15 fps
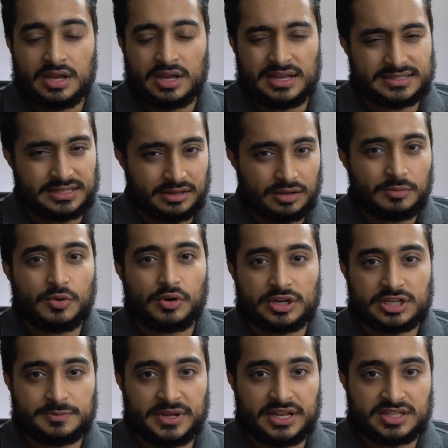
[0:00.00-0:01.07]
It's a little more
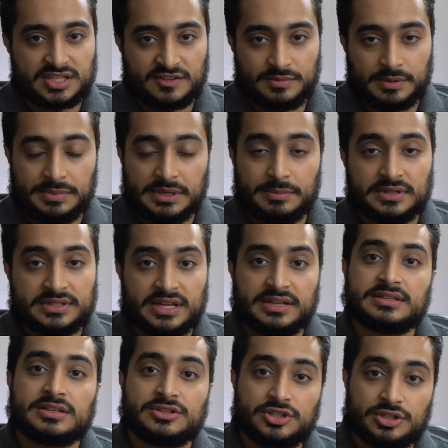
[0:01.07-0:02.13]
expensive, but people
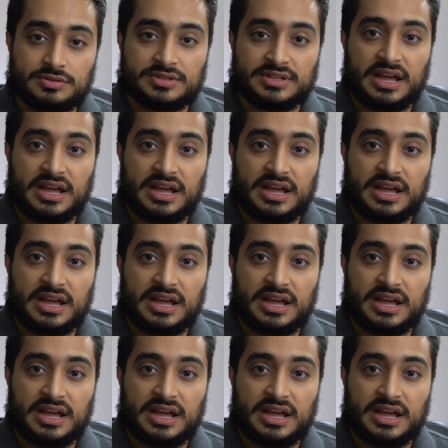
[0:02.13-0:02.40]
tend to choose